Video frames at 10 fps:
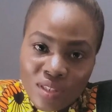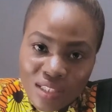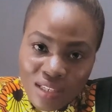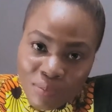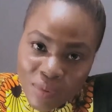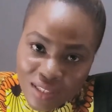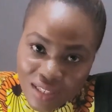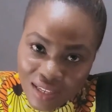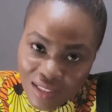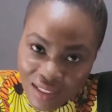to slip
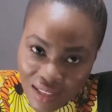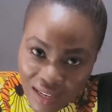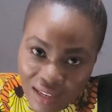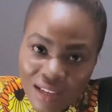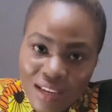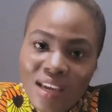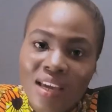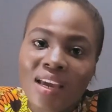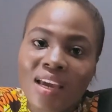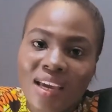it in there
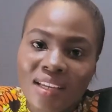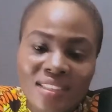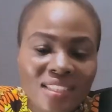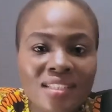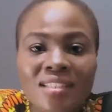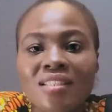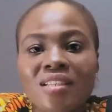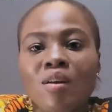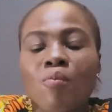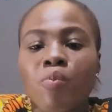and
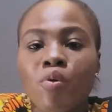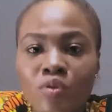just